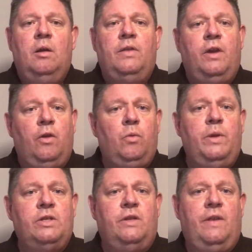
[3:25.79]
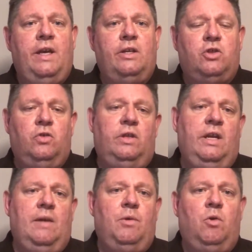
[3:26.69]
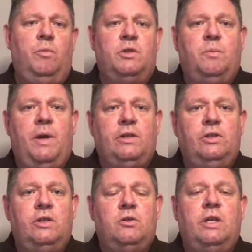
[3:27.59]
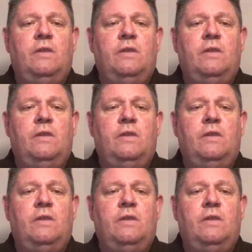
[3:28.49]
The other reason that it's good to have a home inspection is